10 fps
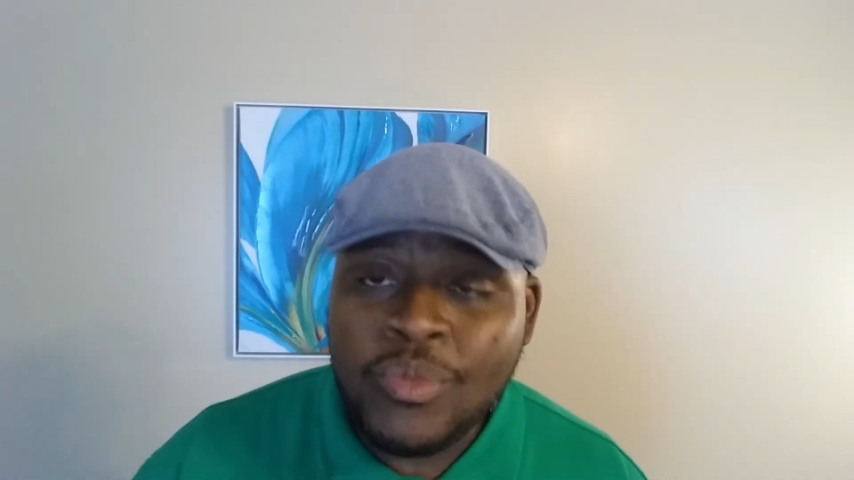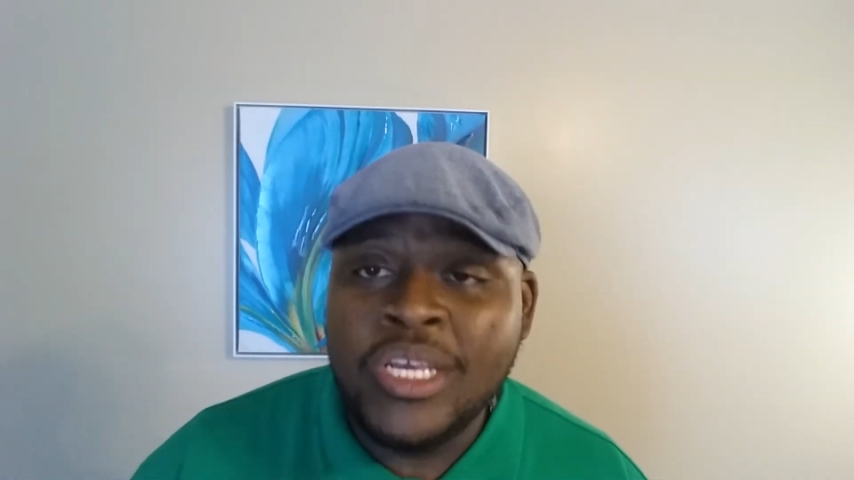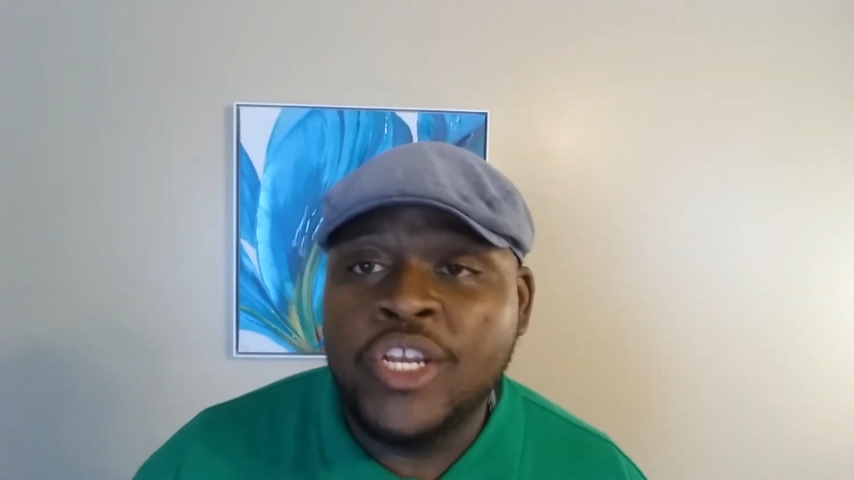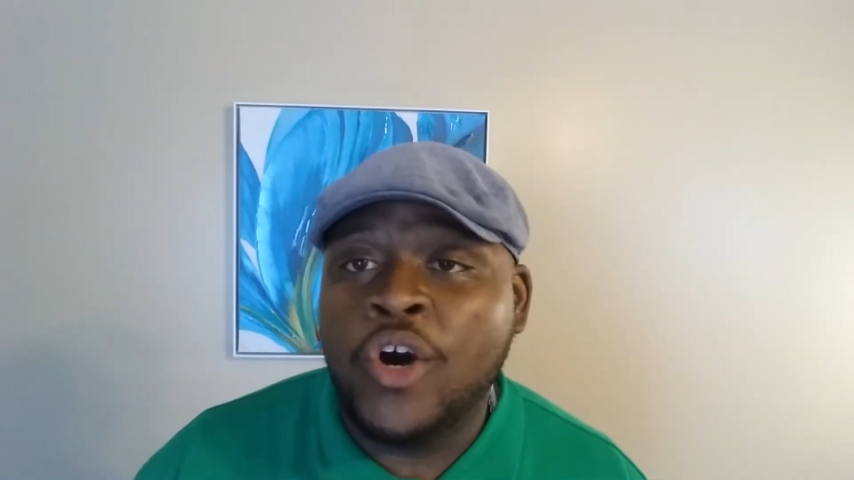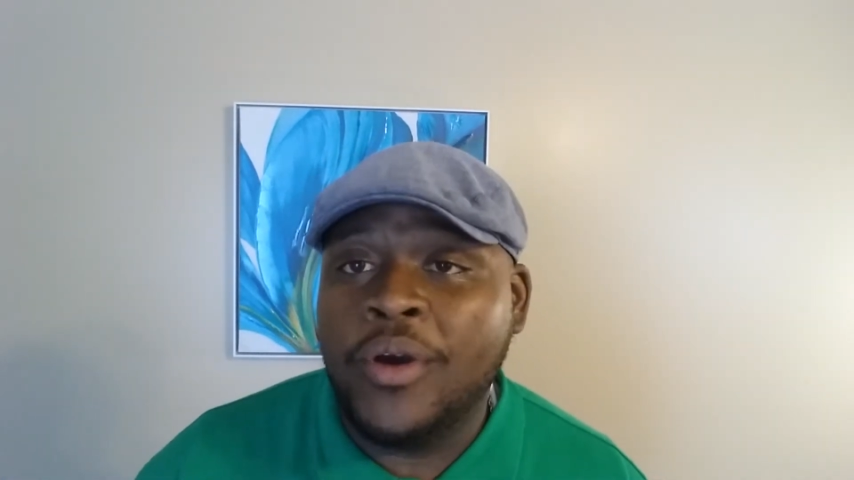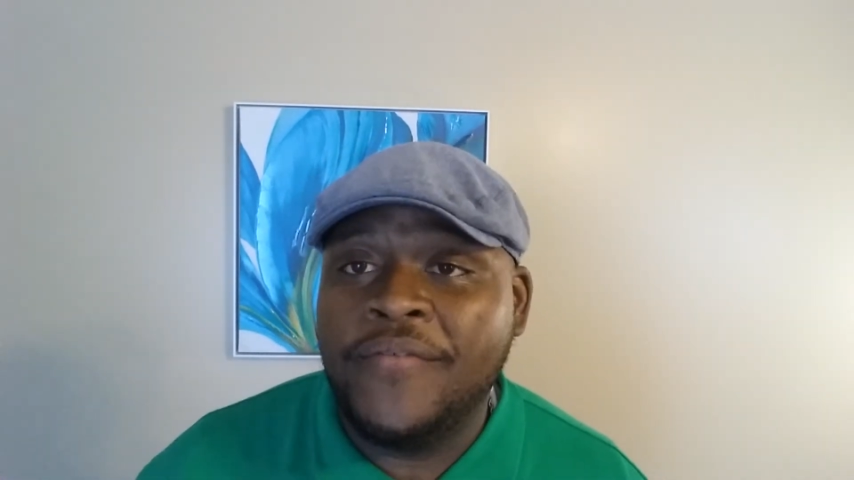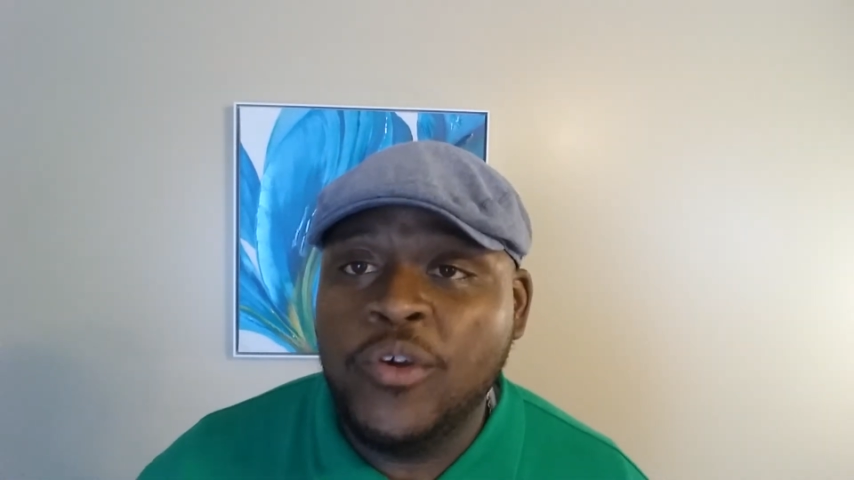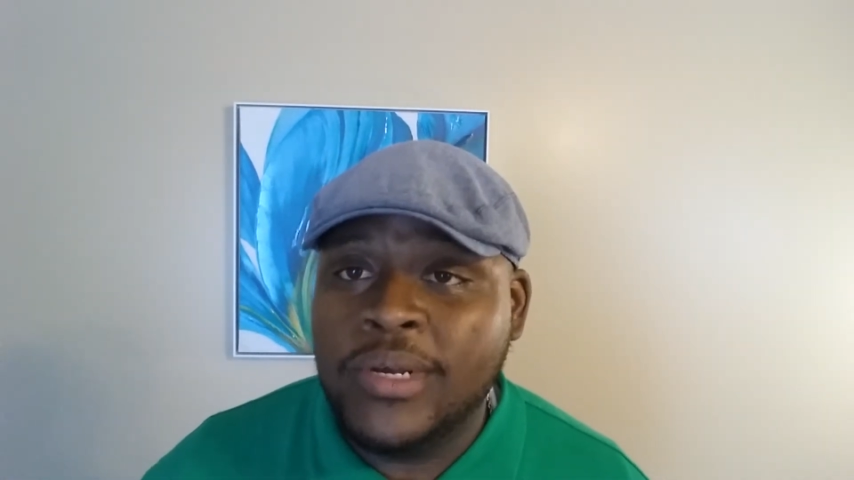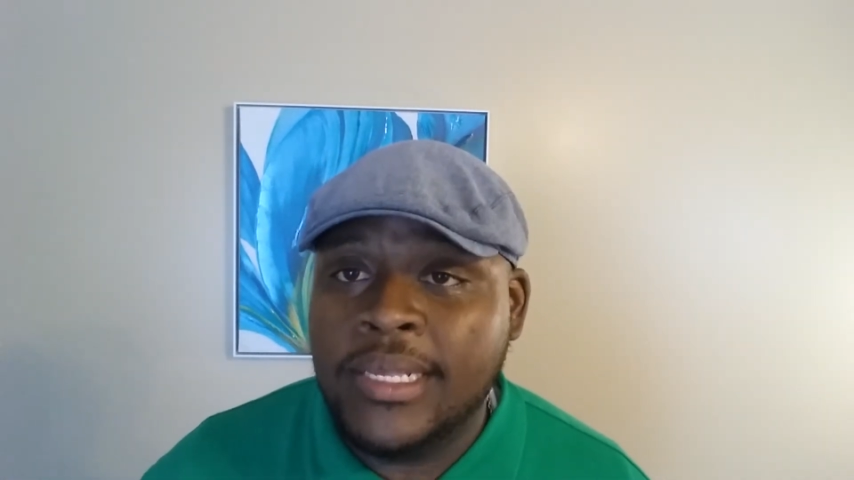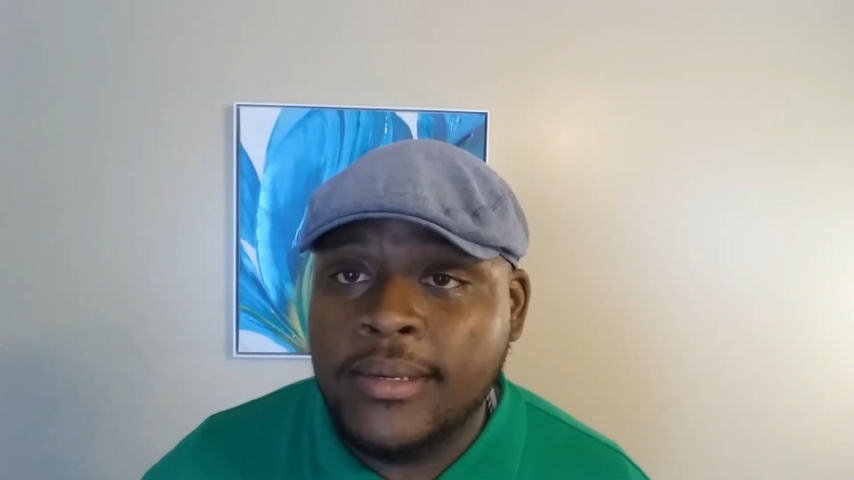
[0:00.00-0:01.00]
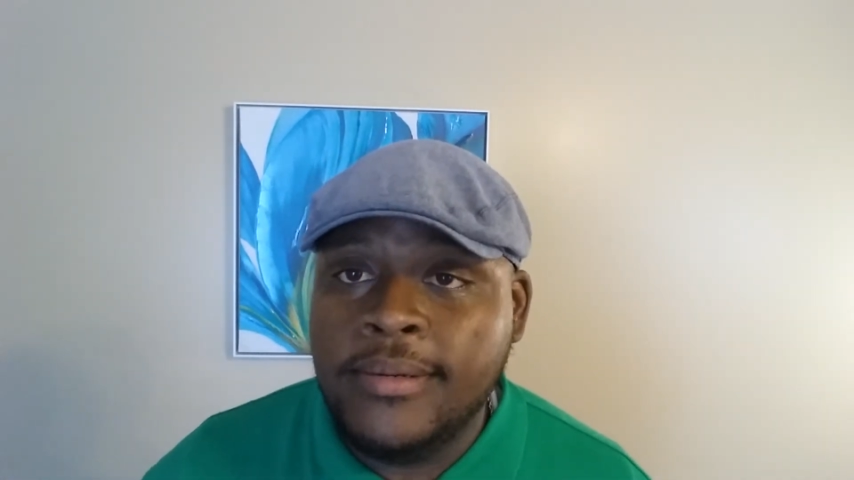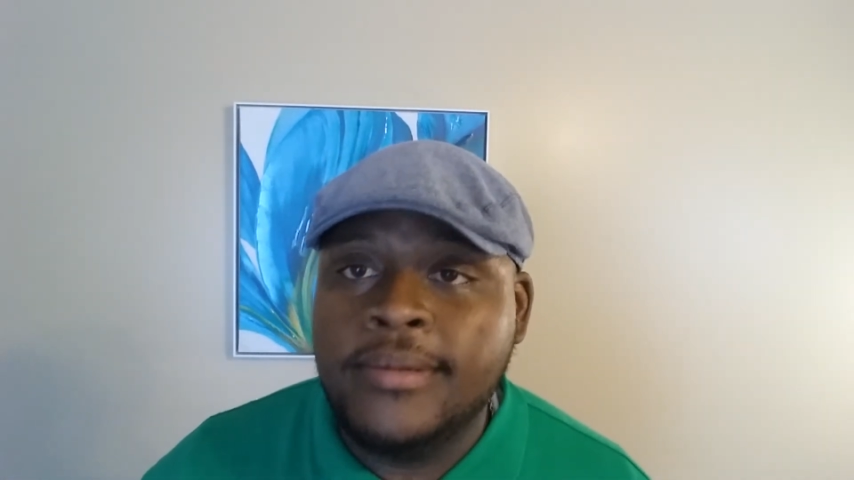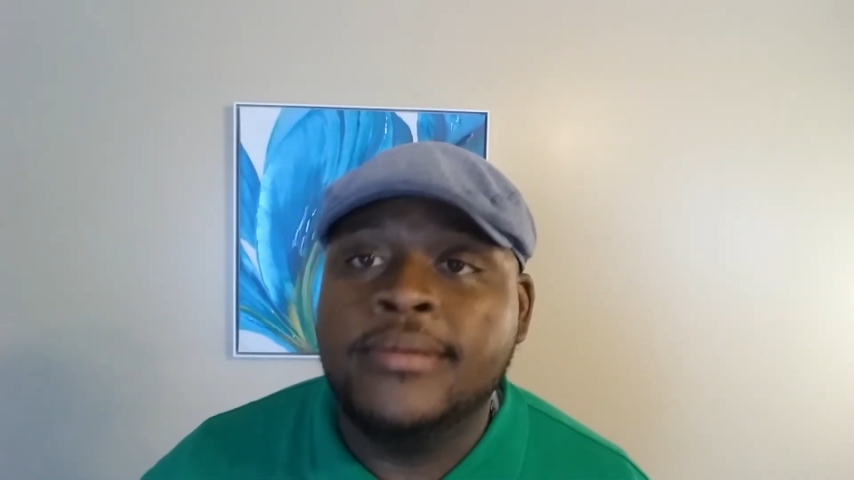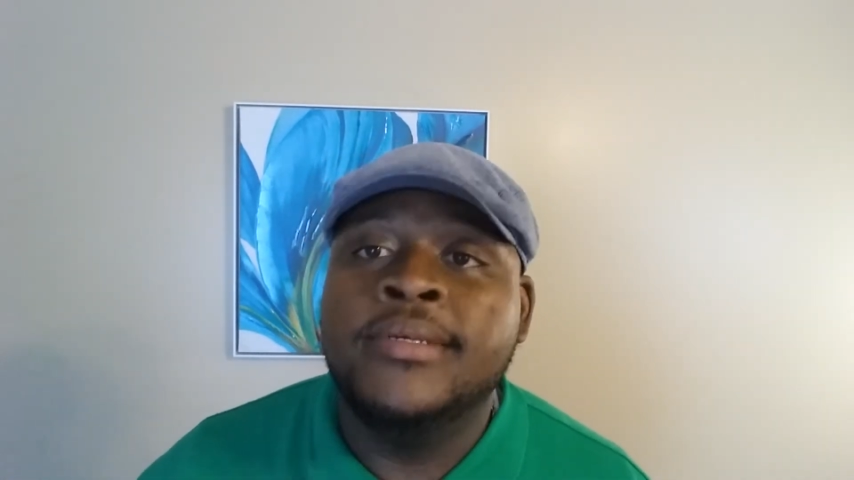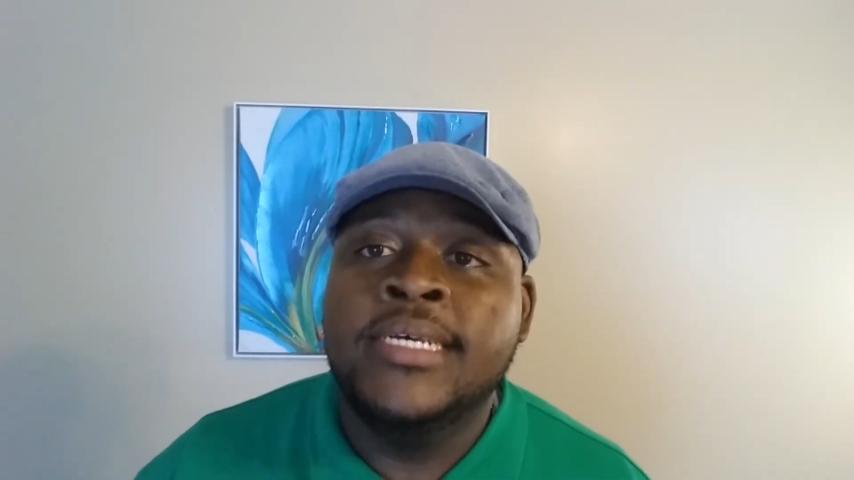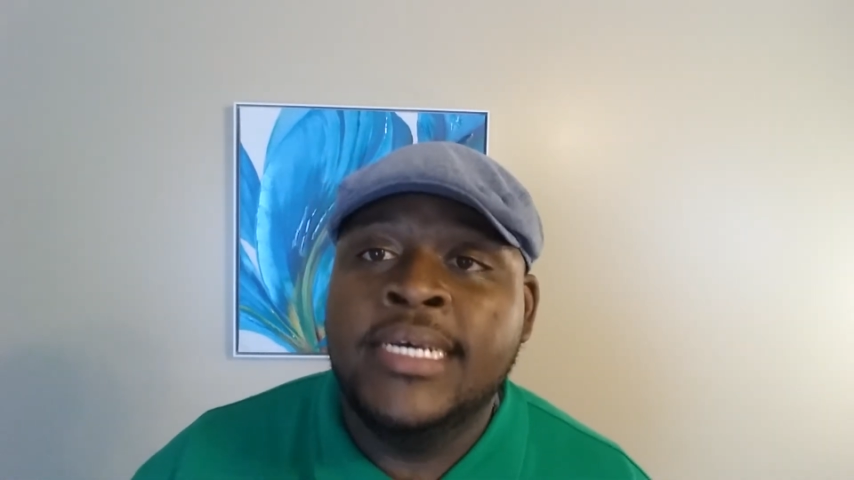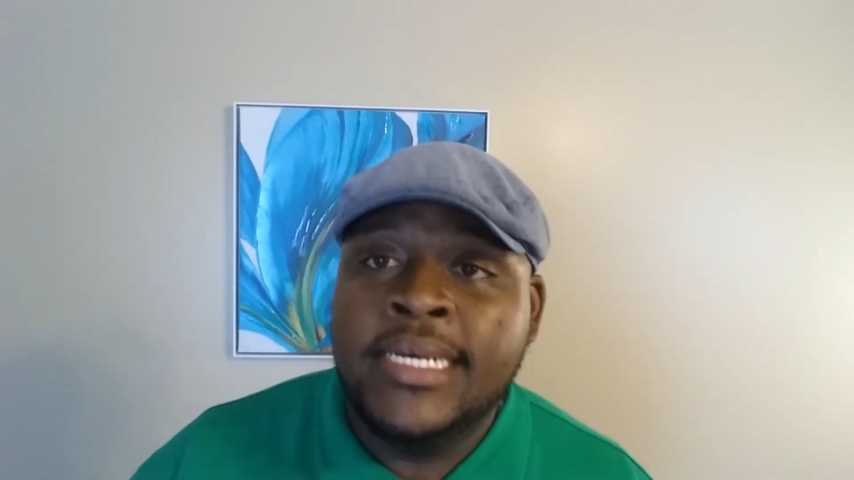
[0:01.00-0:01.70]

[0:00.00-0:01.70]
You know, if you can,